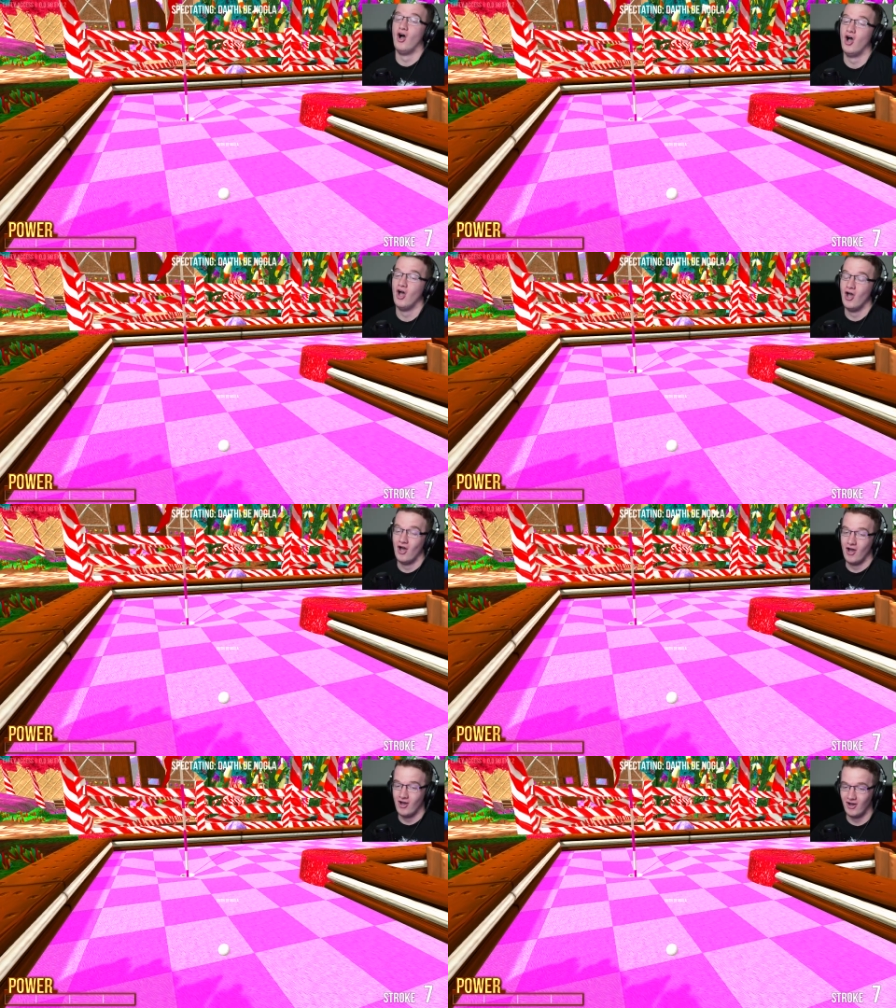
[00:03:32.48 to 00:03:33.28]
Saved.
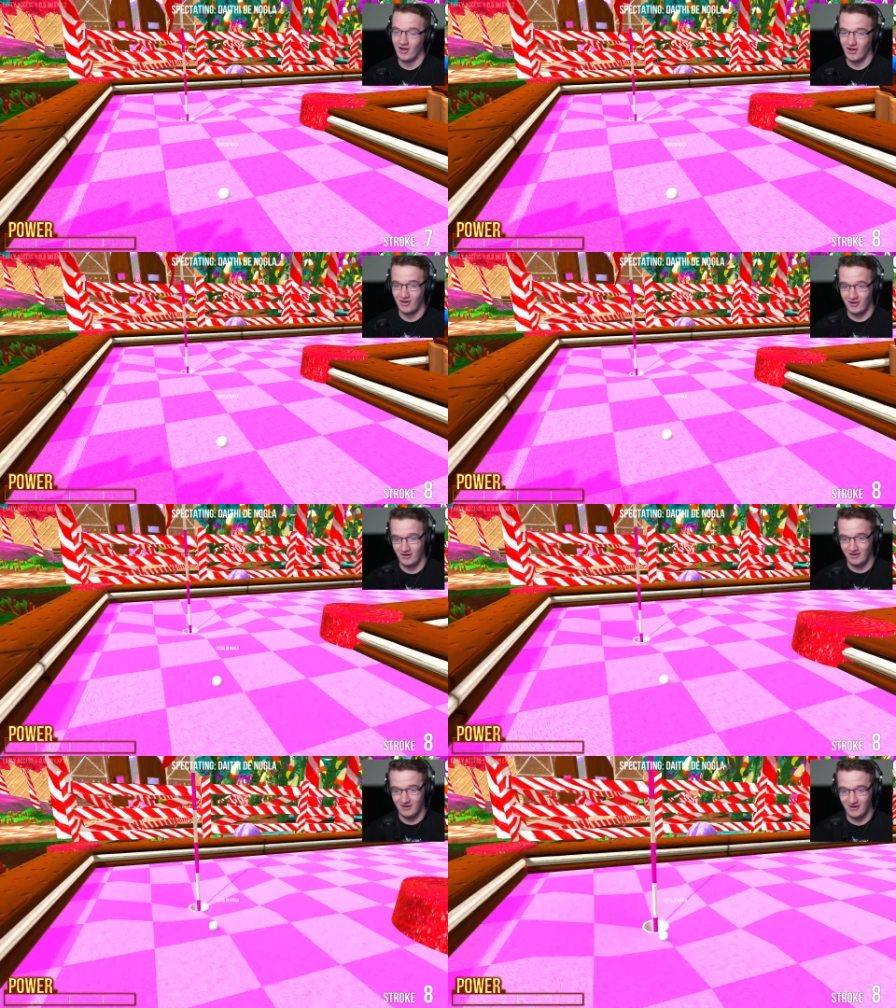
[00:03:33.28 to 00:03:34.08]
Saved, boys.
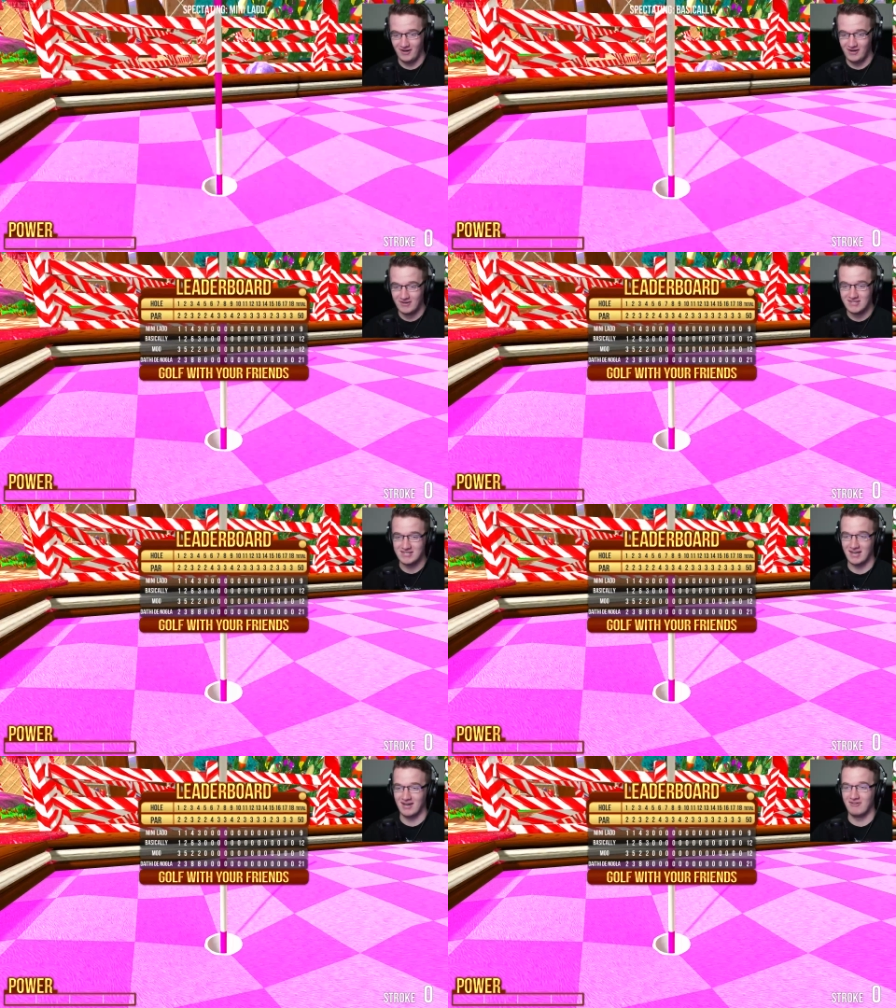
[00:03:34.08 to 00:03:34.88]
Saved.
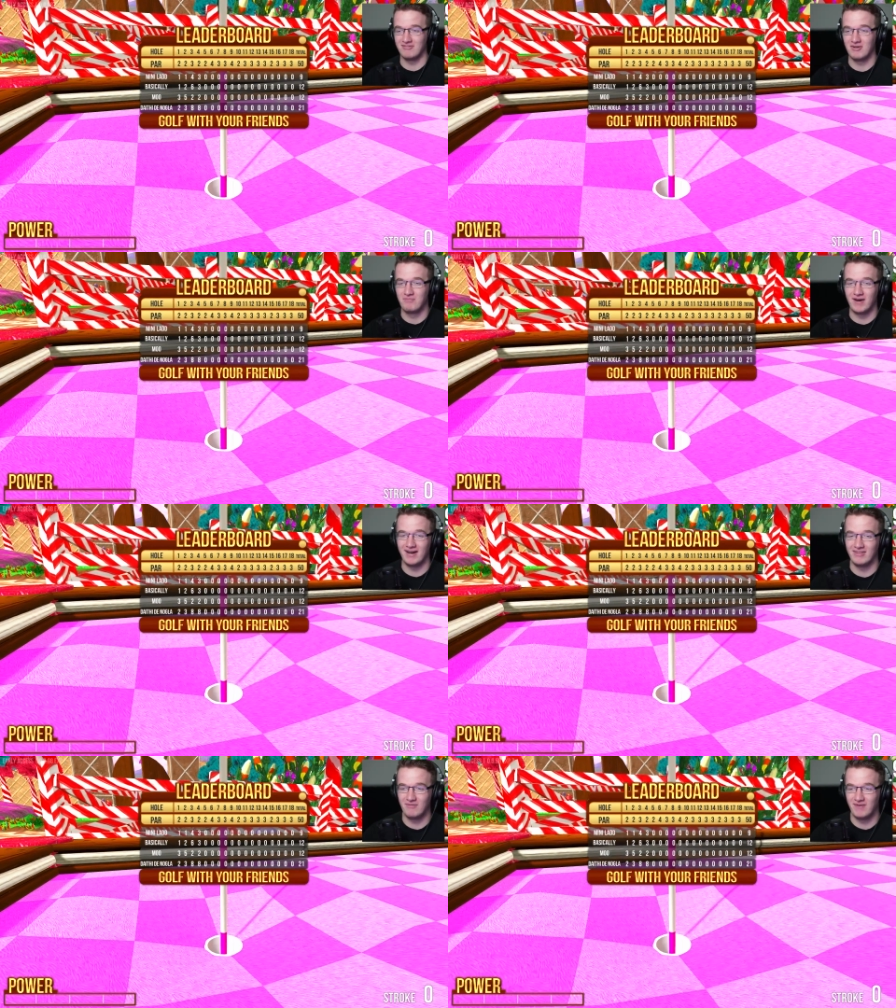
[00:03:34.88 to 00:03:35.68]
Saved
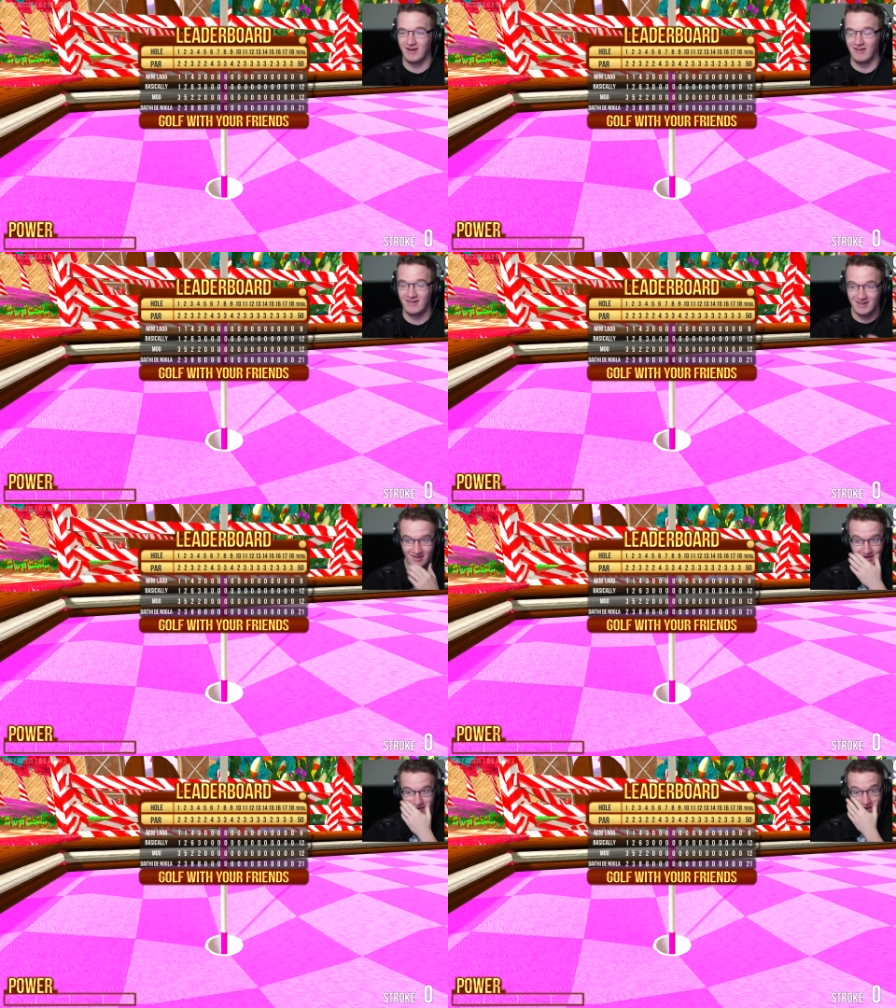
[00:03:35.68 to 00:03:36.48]
by the bell.
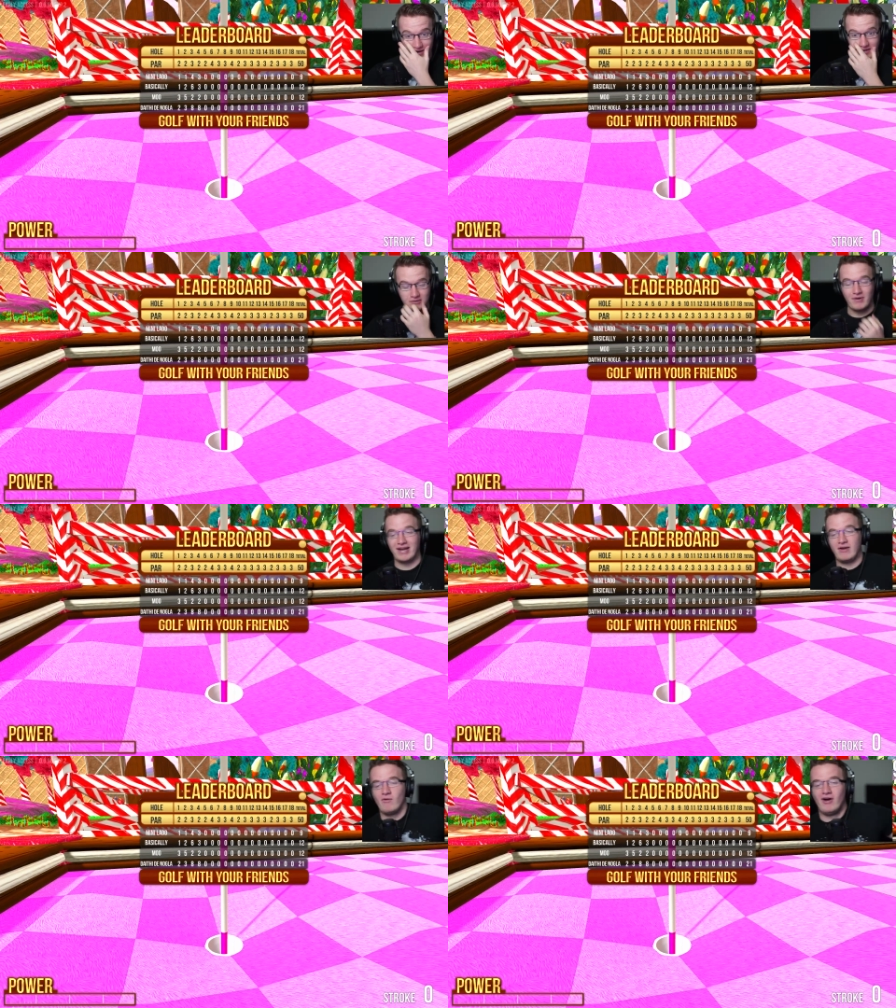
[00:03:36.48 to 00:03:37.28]
21.
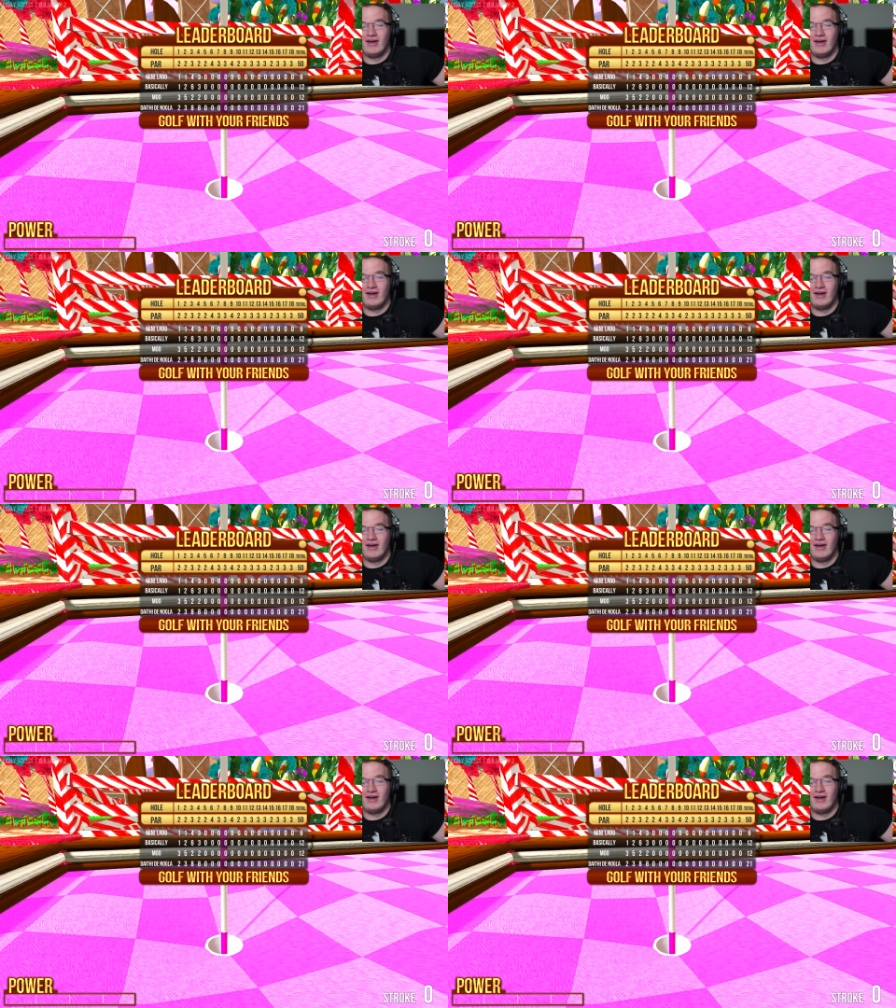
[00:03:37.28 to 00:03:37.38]
21.